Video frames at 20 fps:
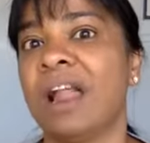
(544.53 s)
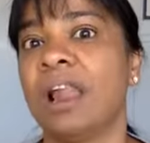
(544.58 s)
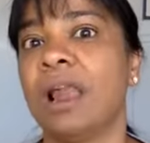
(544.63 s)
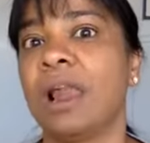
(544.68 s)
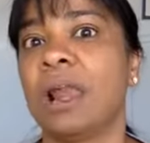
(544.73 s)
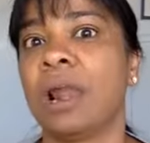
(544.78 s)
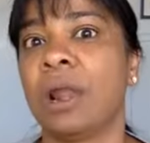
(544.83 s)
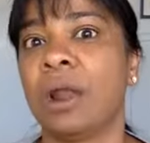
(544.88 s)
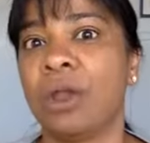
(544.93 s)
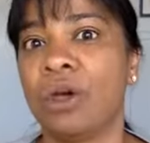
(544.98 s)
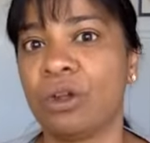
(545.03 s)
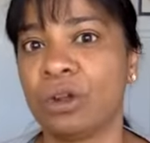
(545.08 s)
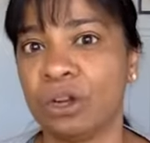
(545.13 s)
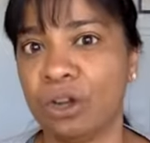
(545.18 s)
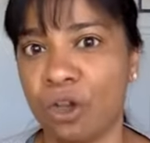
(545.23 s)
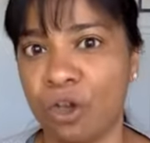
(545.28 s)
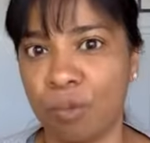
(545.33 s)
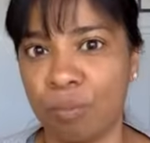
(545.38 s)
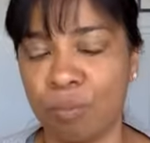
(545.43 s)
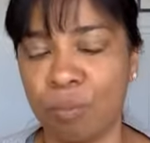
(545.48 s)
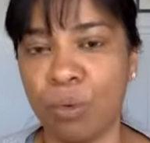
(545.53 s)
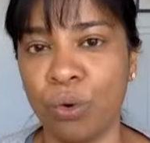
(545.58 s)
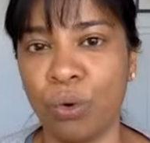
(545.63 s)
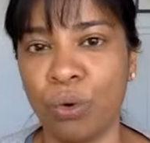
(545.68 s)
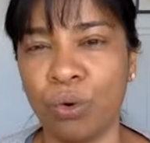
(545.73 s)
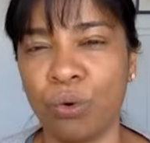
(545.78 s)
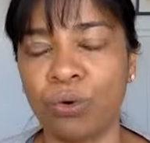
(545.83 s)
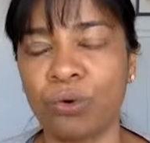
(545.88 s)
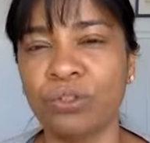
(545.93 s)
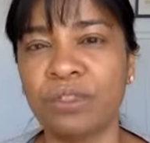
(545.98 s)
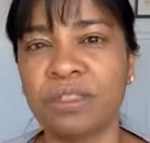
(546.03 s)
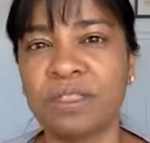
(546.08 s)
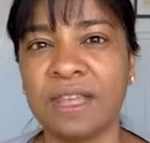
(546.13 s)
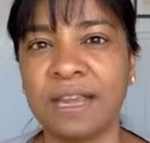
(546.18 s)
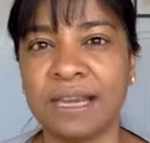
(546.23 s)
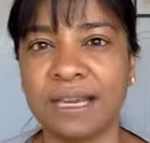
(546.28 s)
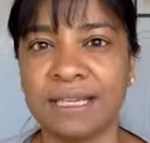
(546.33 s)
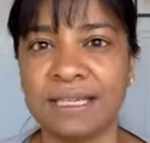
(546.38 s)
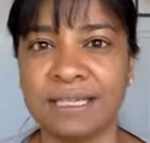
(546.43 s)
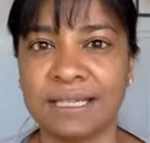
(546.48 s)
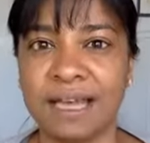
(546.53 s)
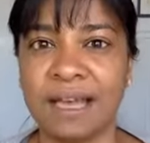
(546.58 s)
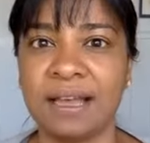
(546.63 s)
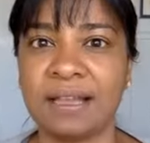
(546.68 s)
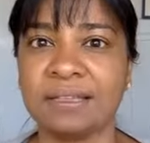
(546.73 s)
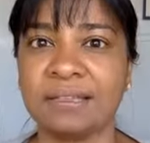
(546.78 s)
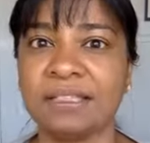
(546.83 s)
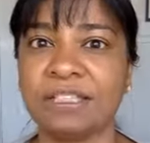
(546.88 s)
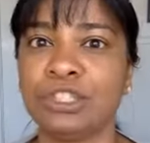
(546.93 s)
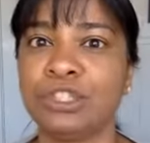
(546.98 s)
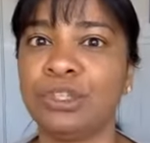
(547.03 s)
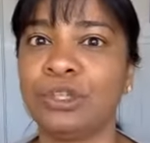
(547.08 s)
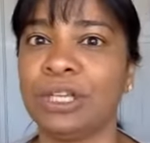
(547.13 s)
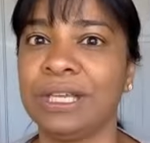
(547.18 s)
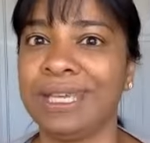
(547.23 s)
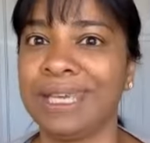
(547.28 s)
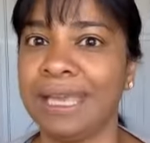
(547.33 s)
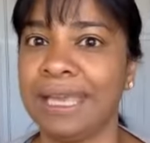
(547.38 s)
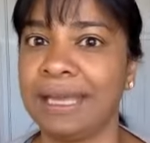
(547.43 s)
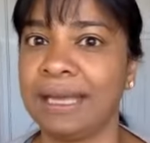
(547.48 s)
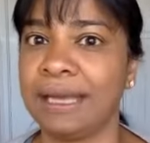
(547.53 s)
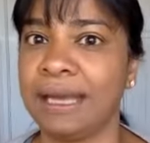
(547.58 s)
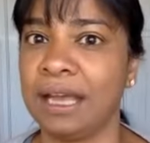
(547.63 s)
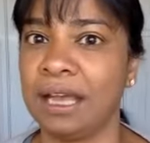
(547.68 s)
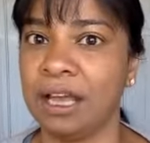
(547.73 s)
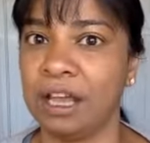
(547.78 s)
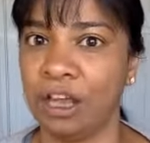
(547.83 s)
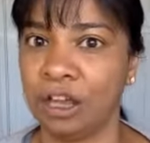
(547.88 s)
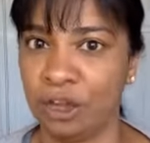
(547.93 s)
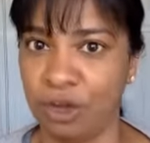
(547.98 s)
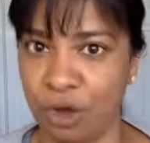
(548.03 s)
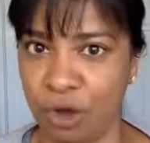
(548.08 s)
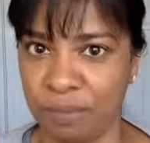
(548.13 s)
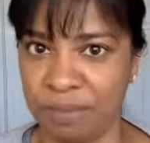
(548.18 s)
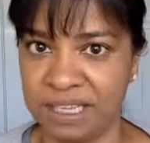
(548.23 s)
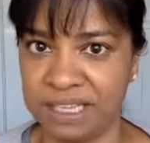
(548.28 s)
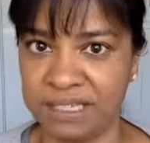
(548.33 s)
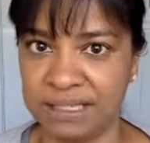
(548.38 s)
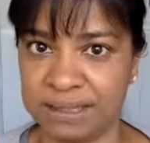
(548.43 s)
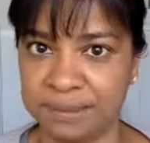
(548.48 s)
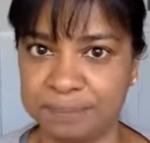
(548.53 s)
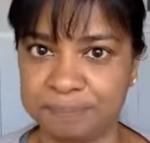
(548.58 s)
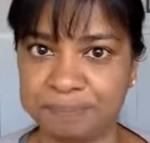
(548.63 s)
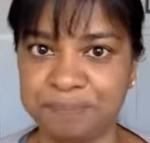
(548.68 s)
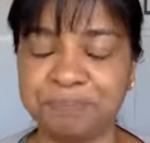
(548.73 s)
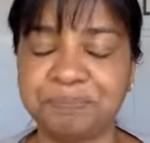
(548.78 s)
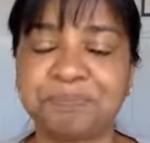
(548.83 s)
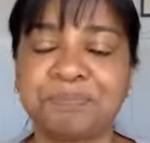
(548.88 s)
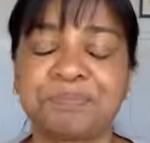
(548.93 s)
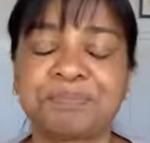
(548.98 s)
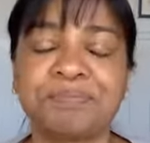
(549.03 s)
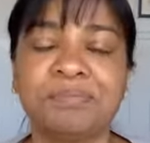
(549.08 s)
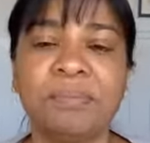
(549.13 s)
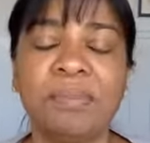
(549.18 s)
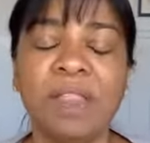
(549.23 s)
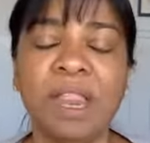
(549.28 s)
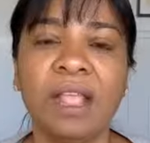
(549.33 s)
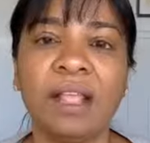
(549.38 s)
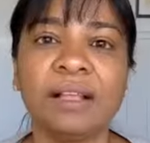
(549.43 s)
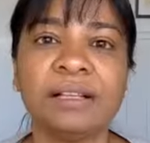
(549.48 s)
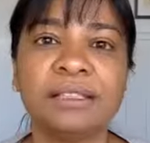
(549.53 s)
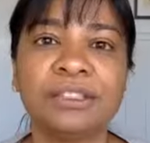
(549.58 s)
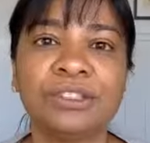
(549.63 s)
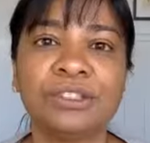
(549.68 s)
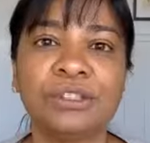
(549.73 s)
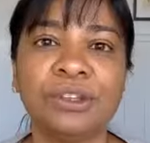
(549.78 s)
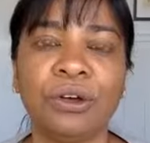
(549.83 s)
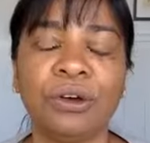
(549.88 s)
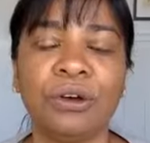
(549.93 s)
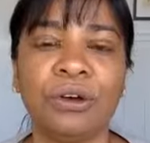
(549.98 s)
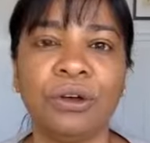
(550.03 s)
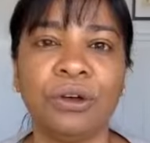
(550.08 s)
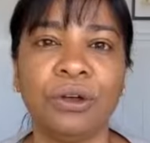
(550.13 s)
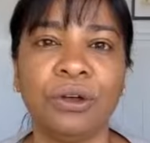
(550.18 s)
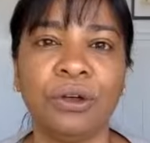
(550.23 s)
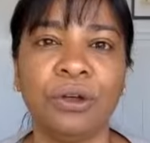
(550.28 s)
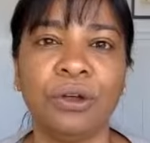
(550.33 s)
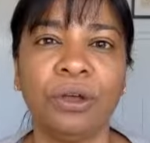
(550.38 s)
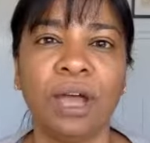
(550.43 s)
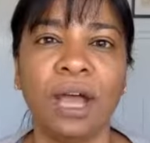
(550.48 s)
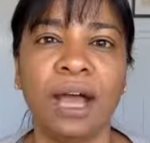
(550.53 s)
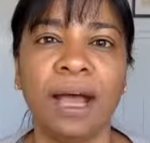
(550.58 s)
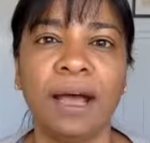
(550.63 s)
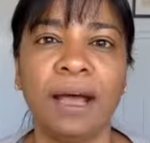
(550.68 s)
a lot more than it does to get a comment. So